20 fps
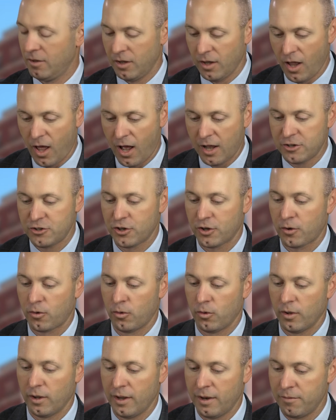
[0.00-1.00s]

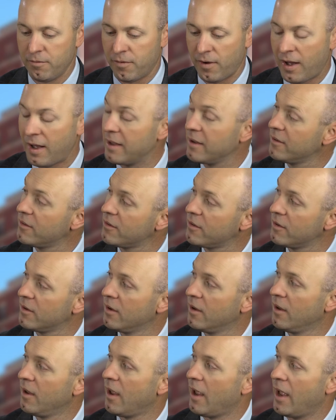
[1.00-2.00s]
logical advice
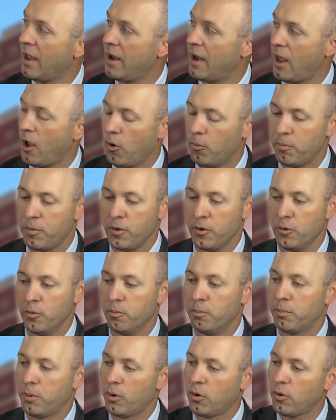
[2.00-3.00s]
and help
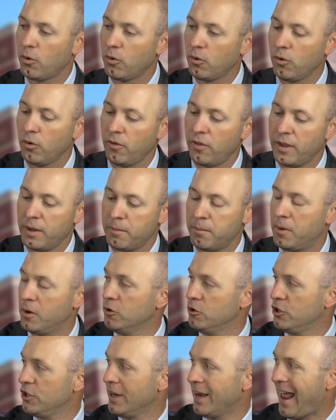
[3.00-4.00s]
you pull the
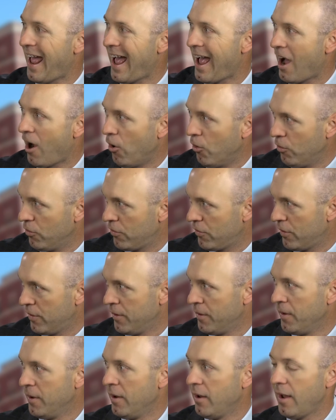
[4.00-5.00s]
emotion out
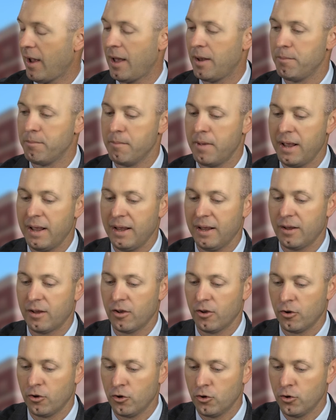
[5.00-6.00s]
and
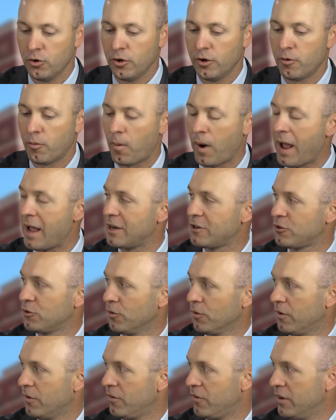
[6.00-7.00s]
make good,
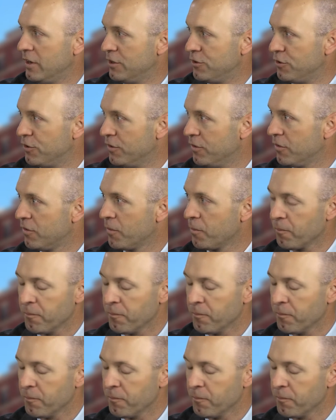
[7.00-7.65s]
rational decisions.